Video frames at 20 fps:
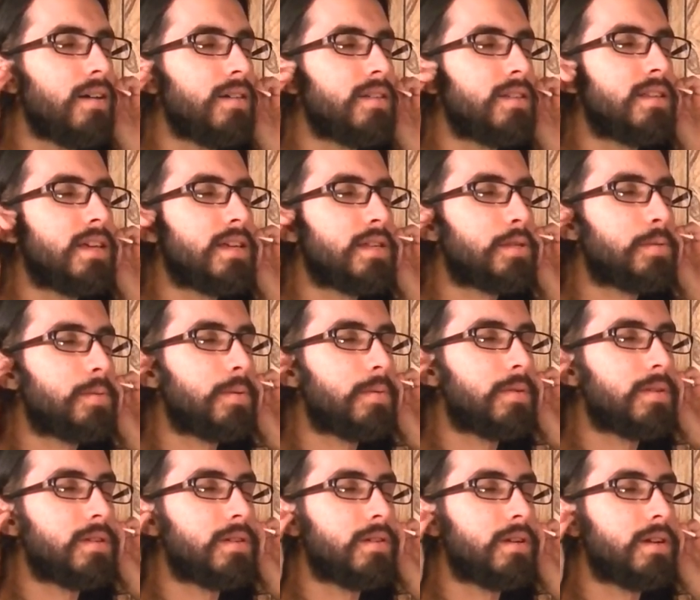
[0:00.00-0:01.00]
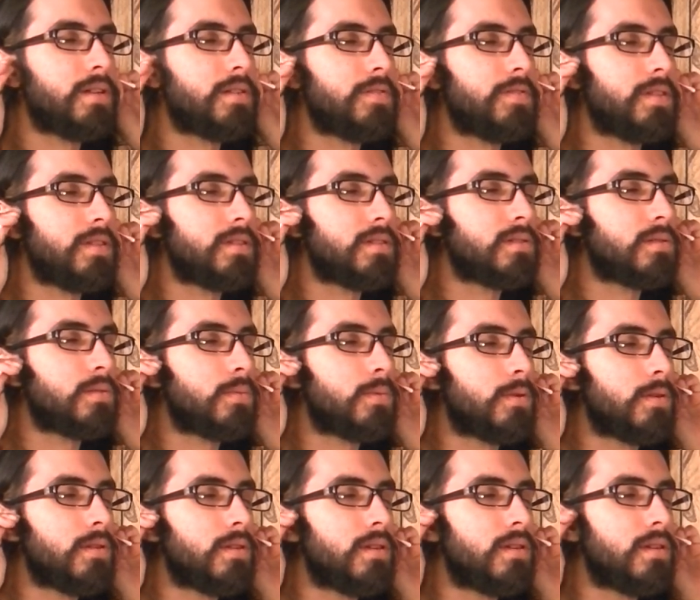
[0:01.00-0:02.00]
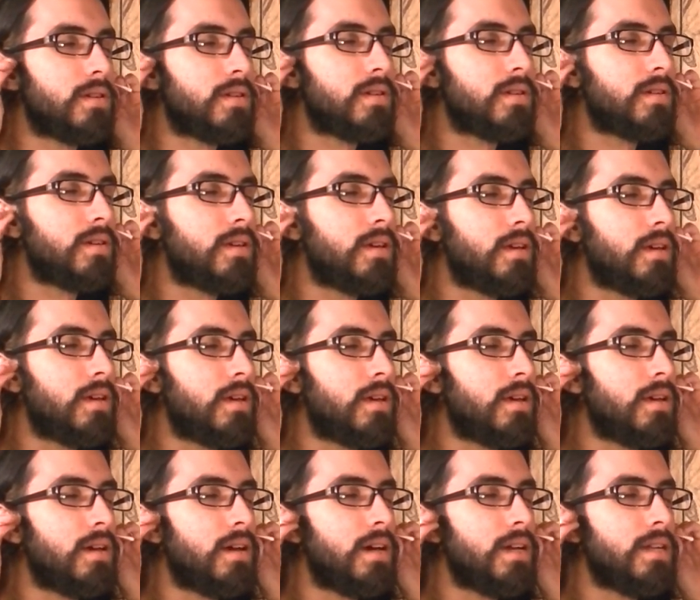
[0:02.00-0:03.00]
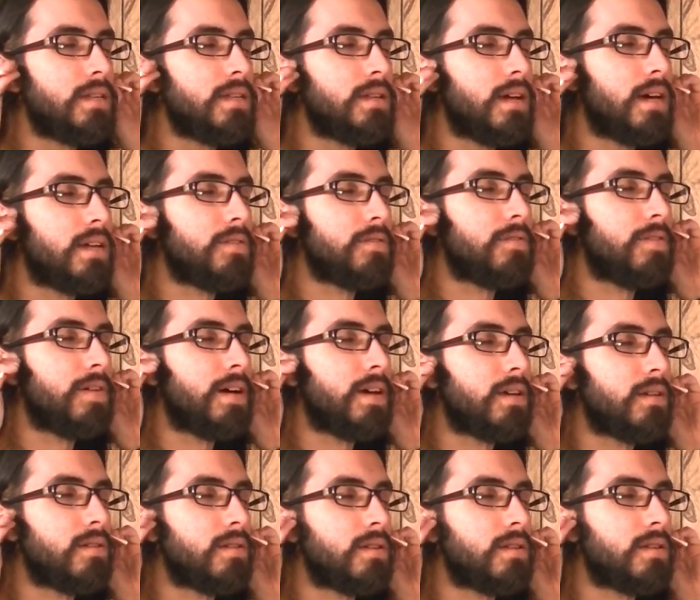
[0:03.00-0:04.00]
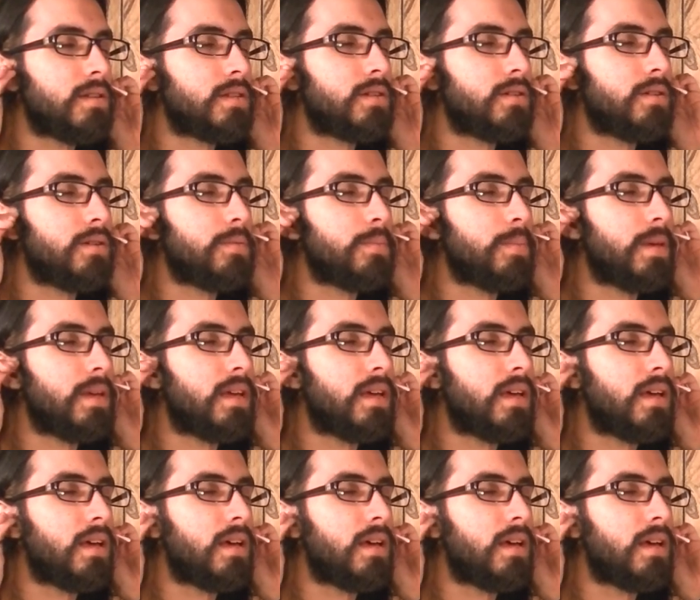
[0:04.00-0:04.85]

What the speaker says: This has to be one of the greatest feelings in the world. I defy you to disagree with me.